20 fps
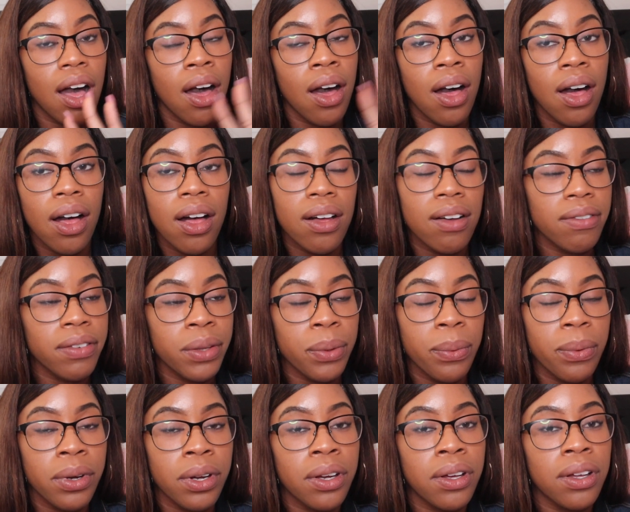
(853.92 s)
all over
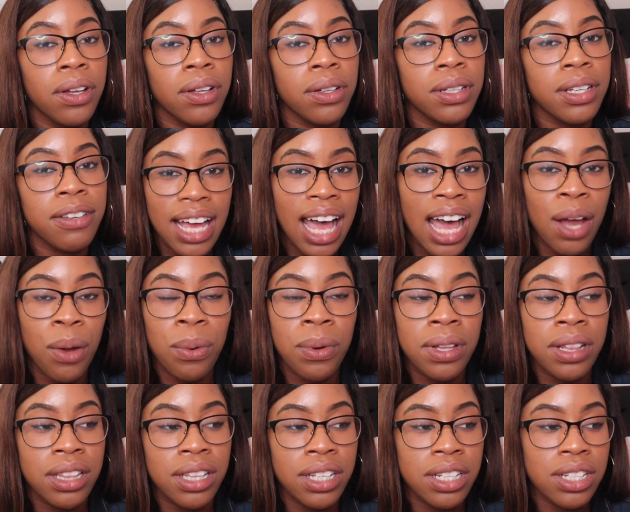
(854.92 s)
the world, and I
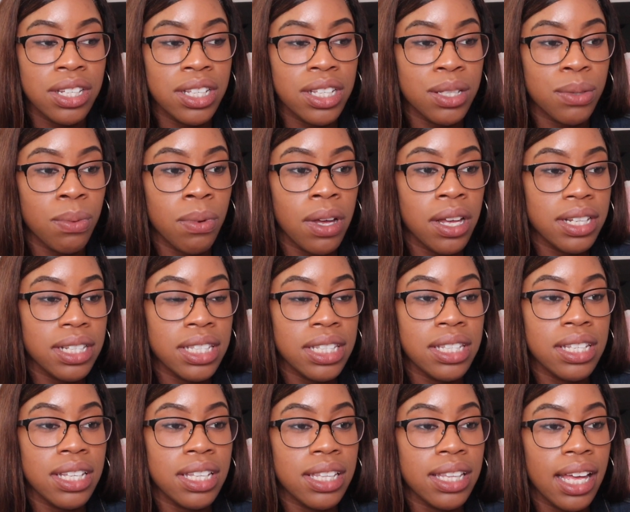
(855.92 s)
really just want
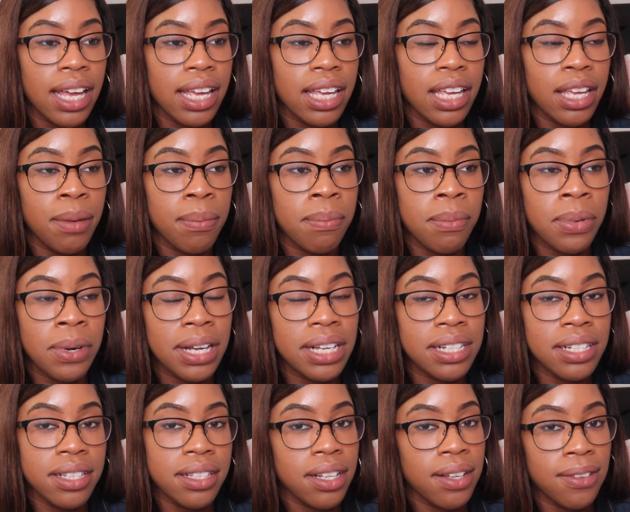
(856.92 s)
to like
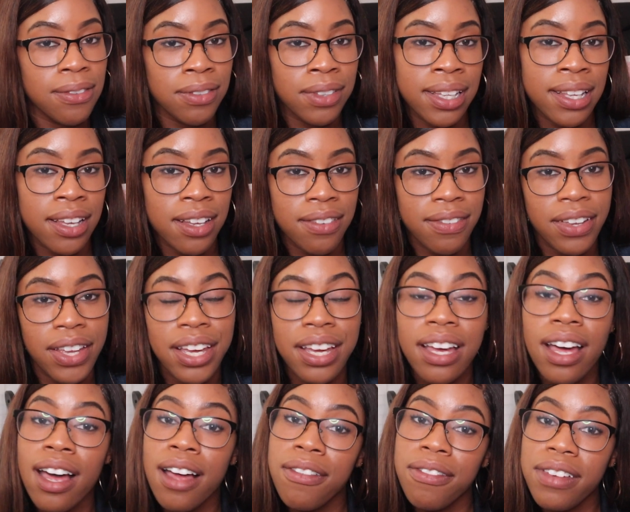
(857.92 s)
embrace self-love
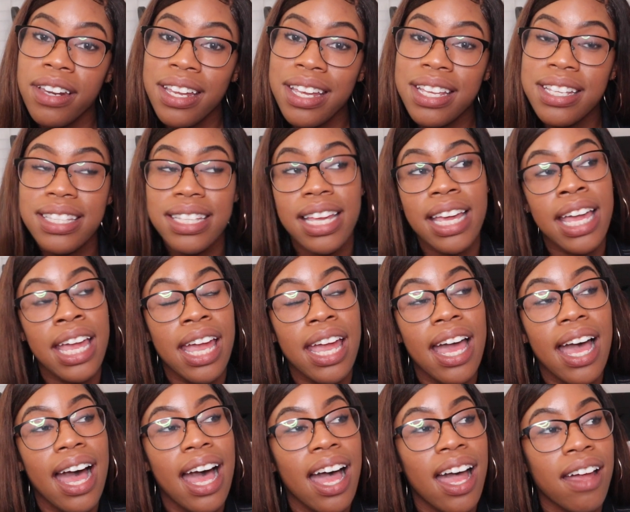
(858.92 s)
and confidence,
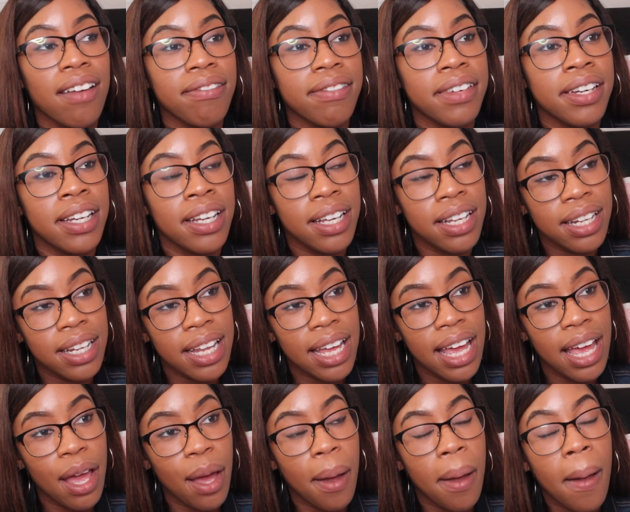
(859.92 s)
and I've done
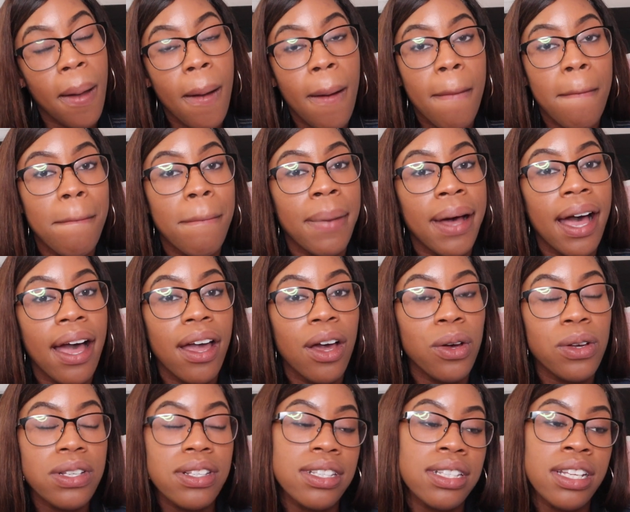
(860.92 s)
that by
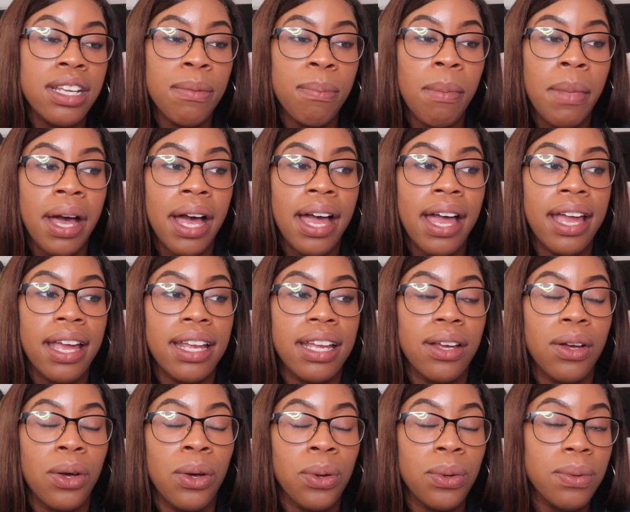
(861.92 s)
hosting my
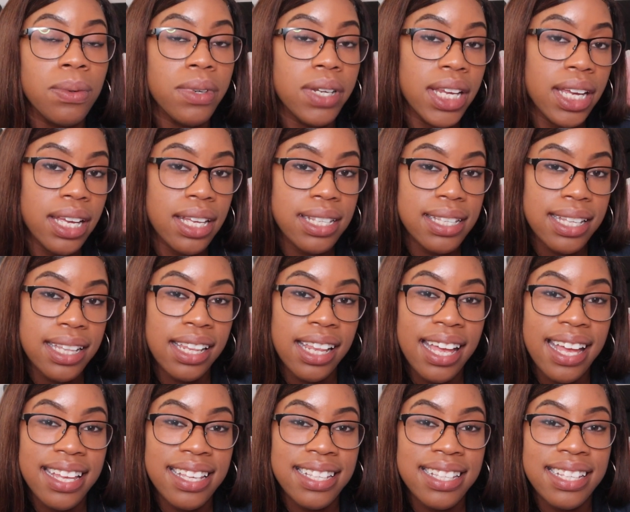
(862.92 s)
own dance
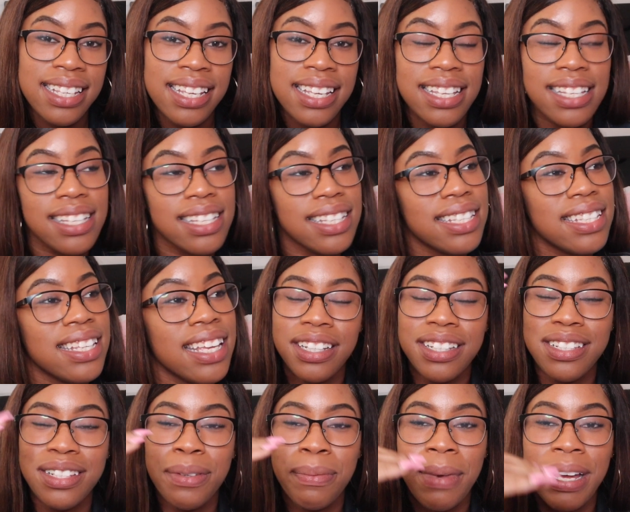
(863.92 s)
classes.
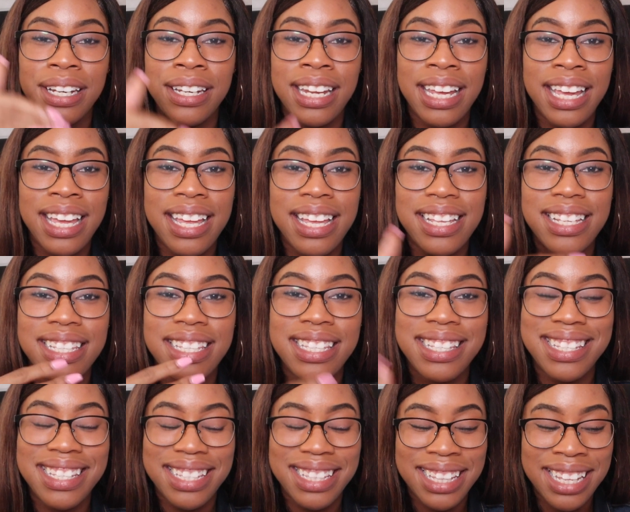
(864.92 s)
Okay, so my
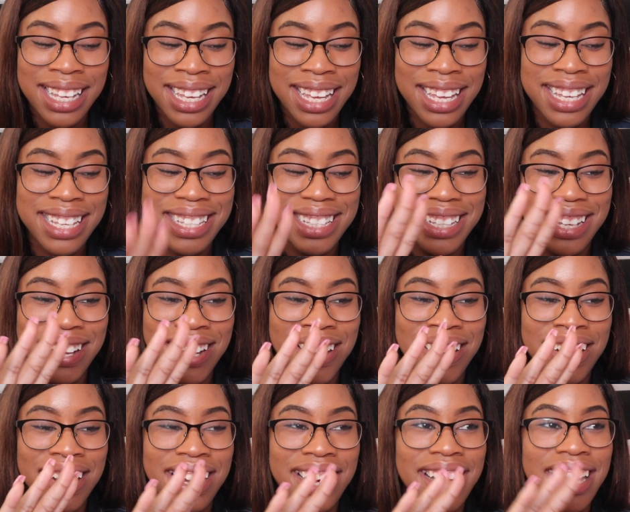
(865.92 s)
dance things
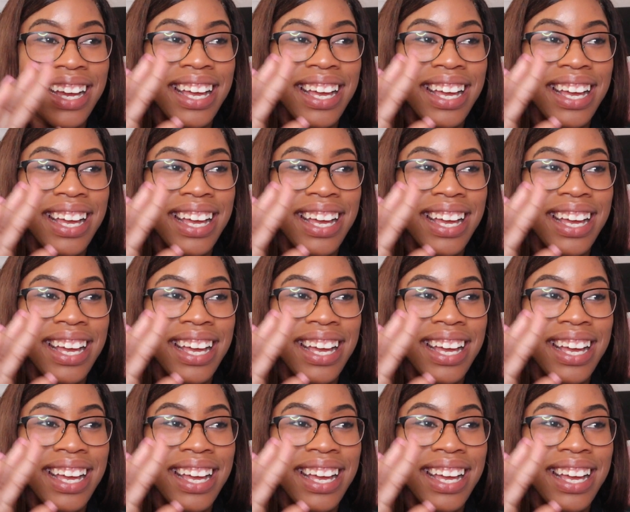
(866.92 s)
are